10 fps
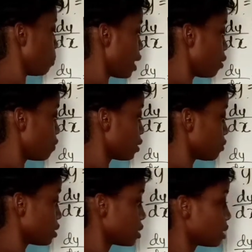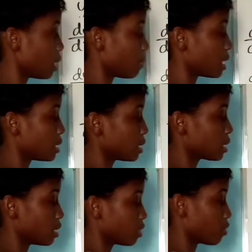pi over 3 is the same as
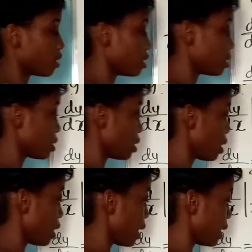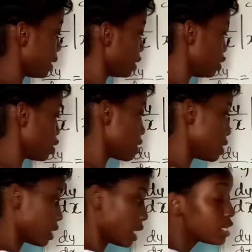60 degrees. And just
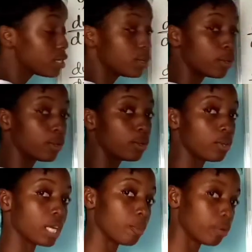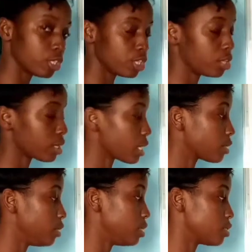in case you don't know, you can punch in your
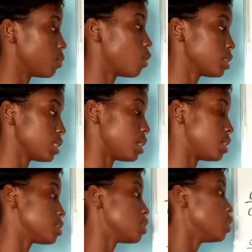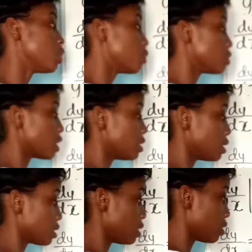calculator what is cosine
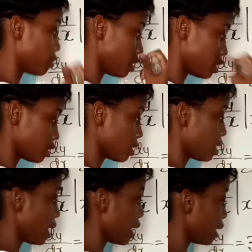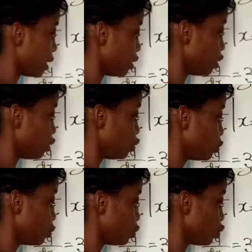60 degrees, and
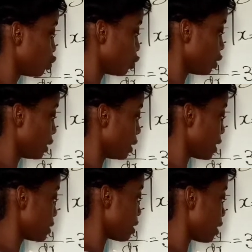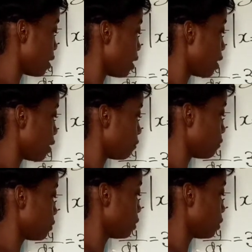you should get a half.